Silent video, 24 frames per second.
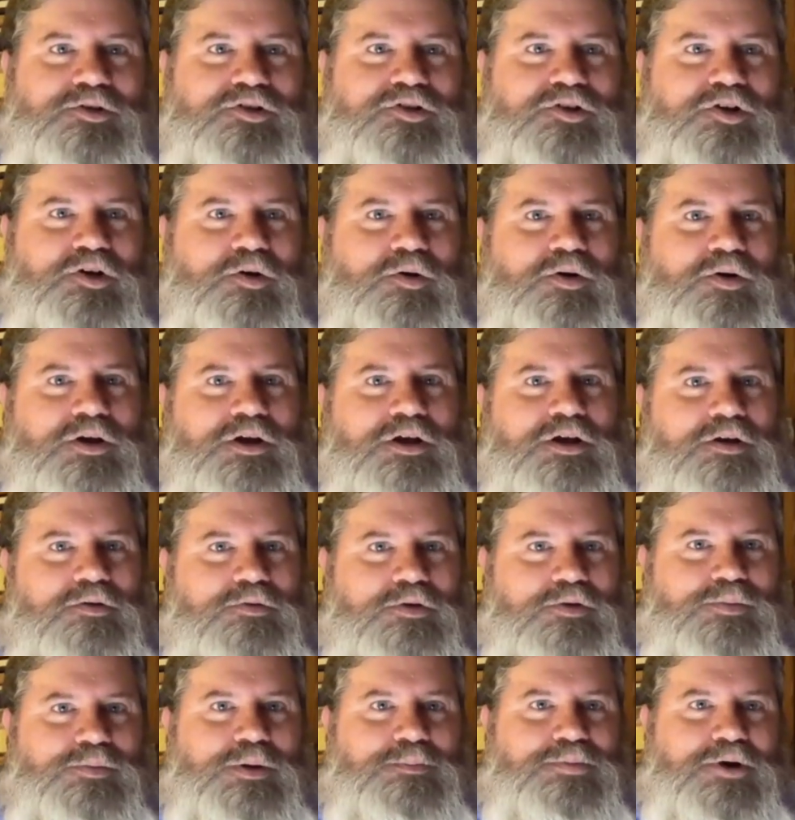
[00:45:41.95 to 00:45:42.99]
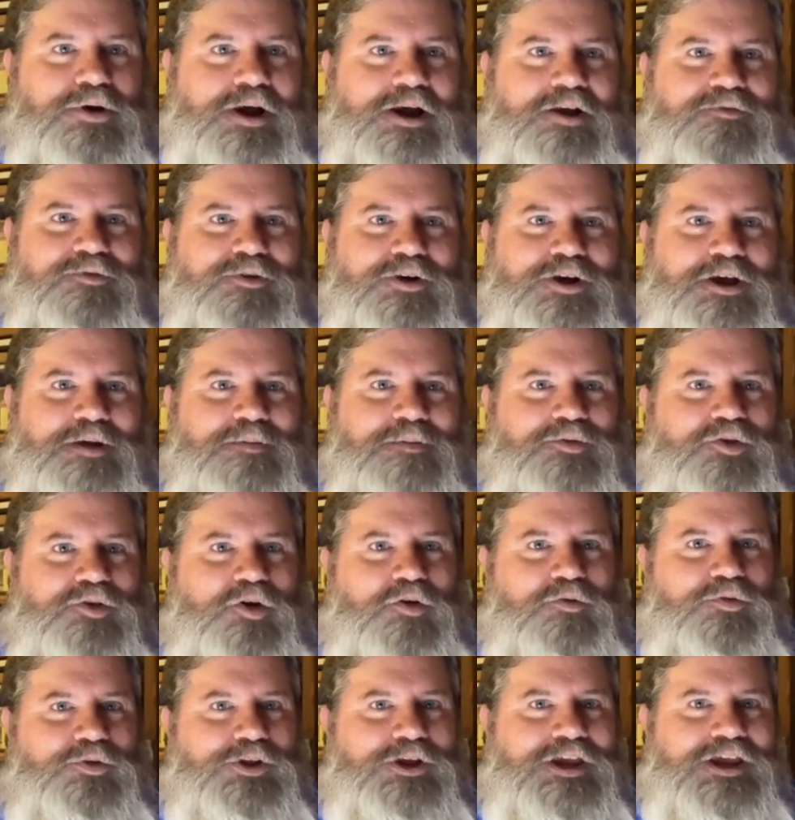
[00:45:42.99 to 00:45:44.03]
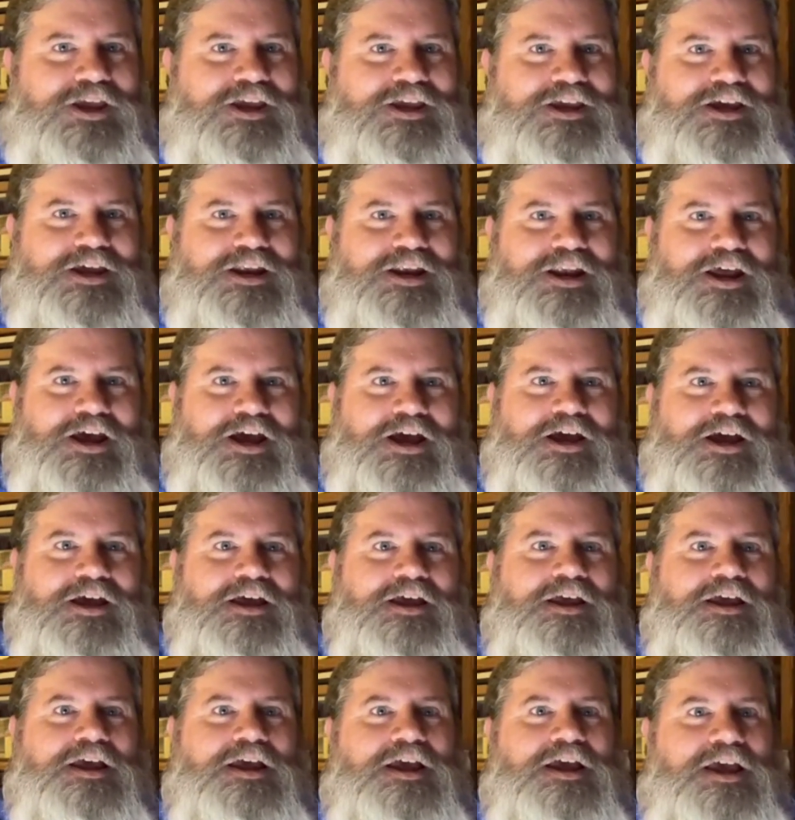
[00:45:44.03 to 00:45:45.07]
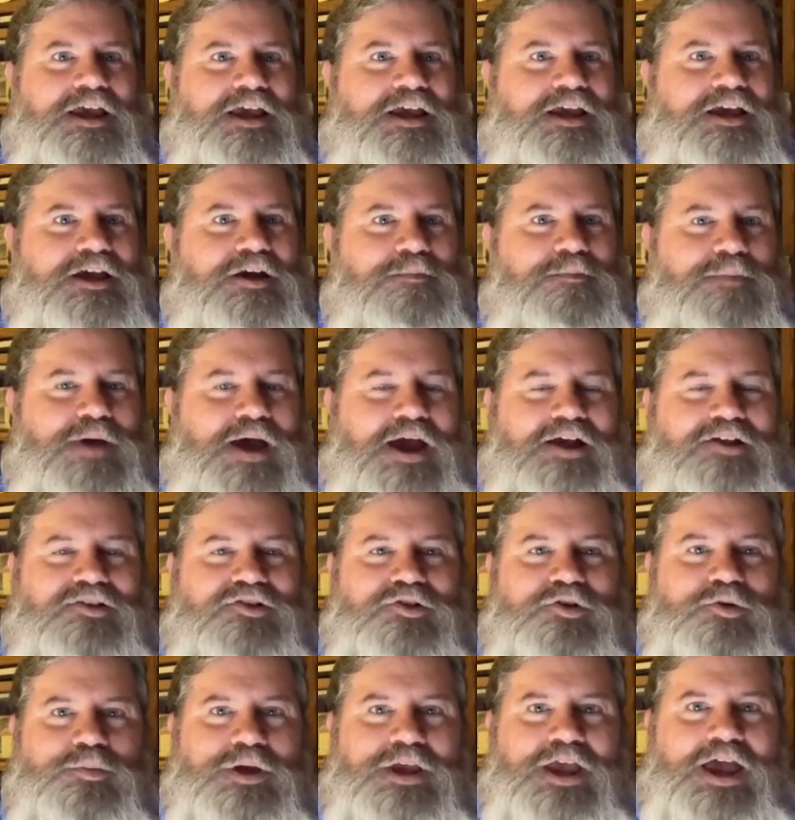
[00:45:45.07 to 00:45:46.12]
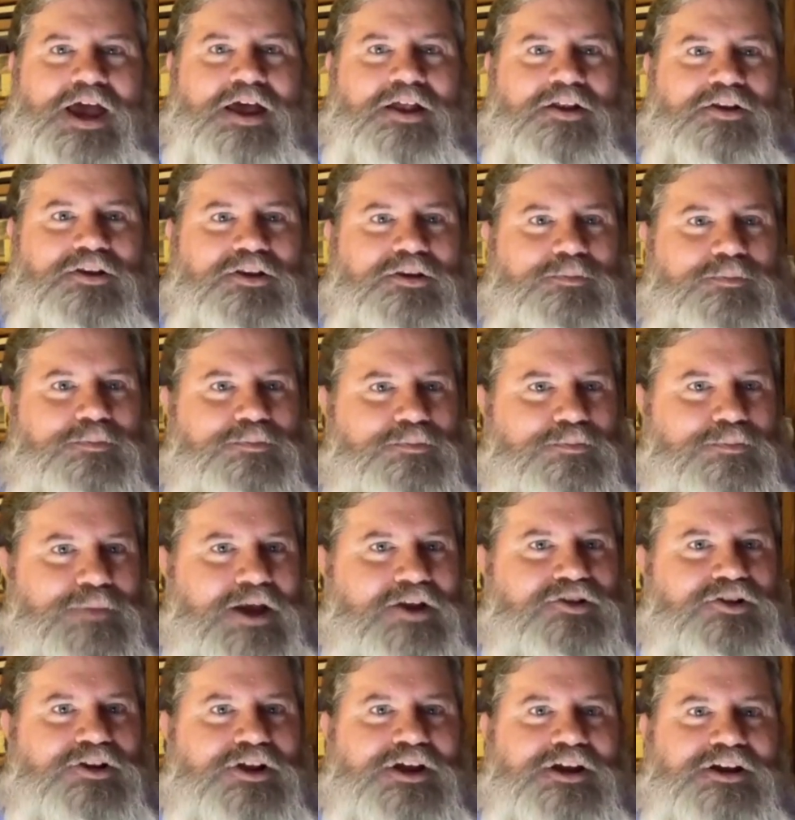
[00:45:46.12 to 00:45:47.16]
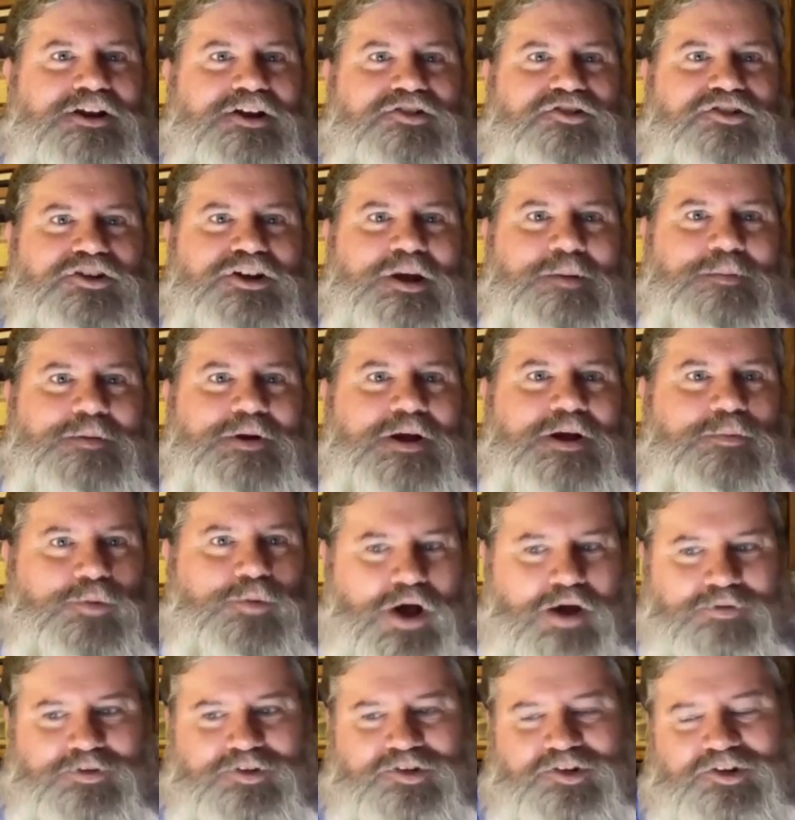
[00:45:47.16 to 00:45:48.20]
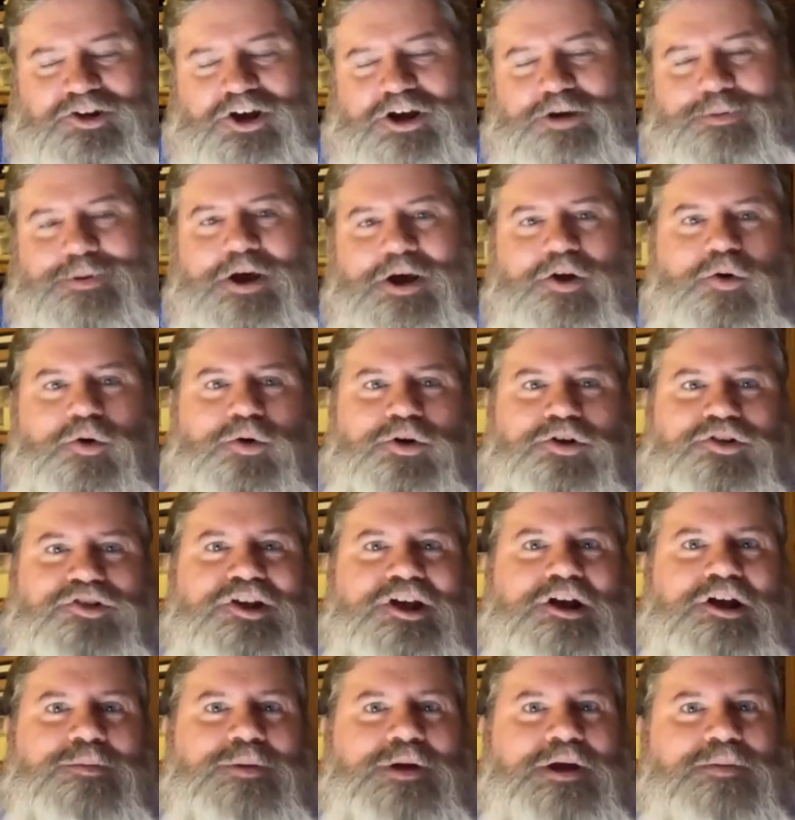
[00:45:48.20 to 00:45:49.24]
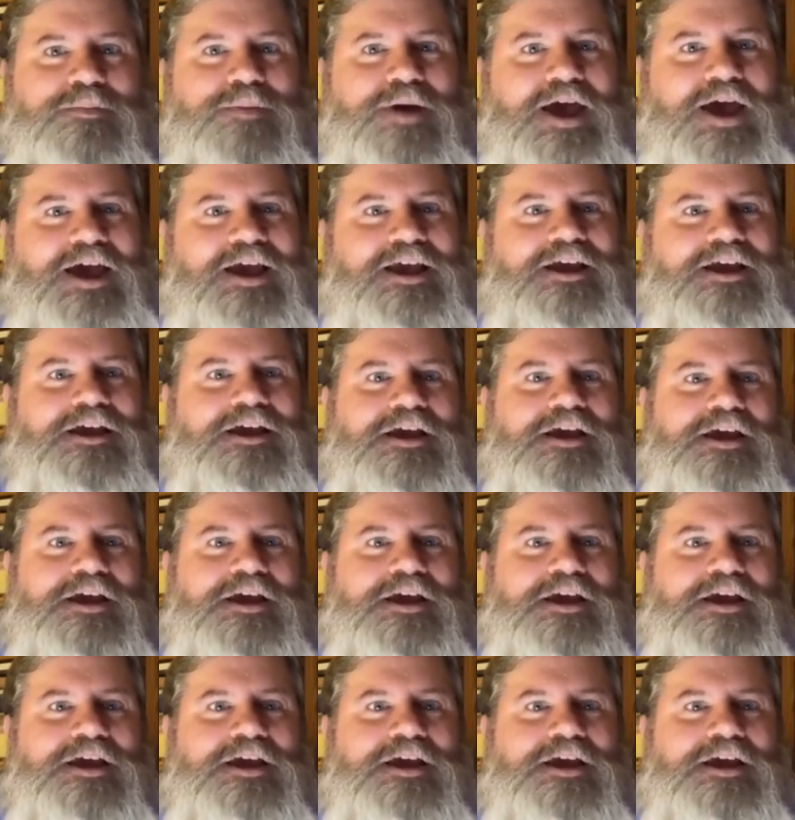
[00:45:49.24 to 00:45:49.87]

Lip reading: So we've been praying for him. So hopefully he can come back soon. But yeah, Major League Edition coming up. We'll obviously talk about Corey Seager being back.